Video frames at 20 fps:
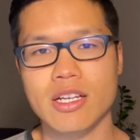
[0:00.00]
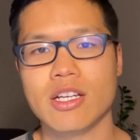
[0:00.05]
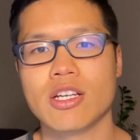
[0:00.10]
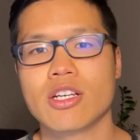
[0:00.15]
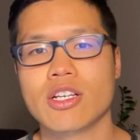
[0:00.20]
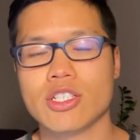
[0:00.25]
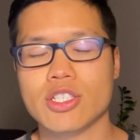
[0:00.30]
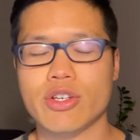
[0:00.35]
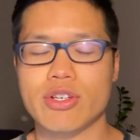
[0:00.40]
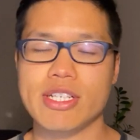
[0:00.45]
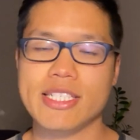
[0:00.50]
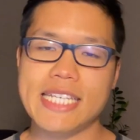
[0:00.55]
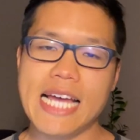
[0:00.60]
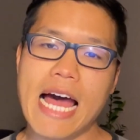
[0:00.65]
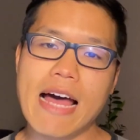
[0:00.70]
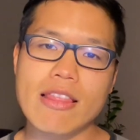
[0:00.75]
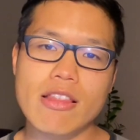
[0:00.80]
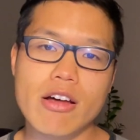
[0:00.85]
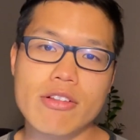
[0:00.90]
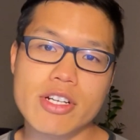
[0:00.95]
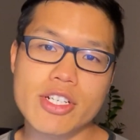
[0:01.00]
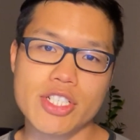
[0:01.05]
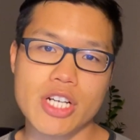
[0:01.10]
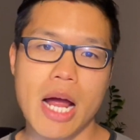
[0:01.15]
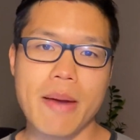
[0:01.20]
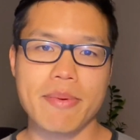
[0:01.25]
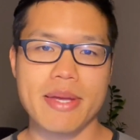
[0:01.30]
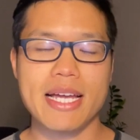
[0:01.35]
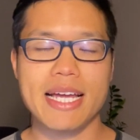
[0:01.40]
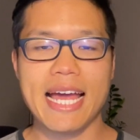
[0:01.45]
So you download the
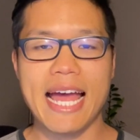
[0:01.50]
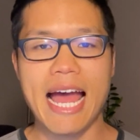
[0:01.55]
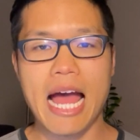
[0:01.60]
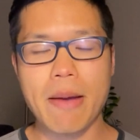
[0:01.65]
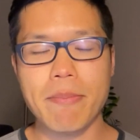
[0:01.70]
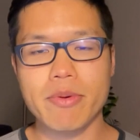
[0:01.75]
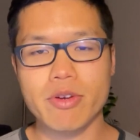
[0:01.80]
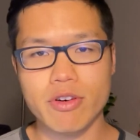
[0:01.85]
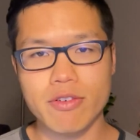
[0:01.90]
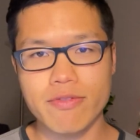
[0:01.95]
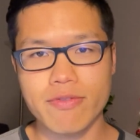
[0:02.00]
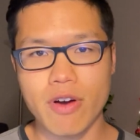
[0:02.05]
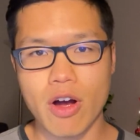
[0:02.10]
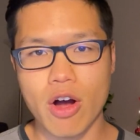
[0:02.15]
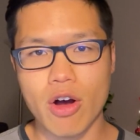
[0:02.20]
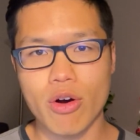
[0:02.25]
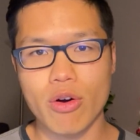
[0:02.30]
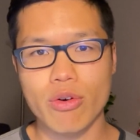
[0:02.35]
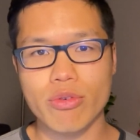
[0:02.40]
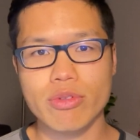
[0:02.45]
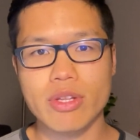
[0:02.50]
Shopkick app on your phone,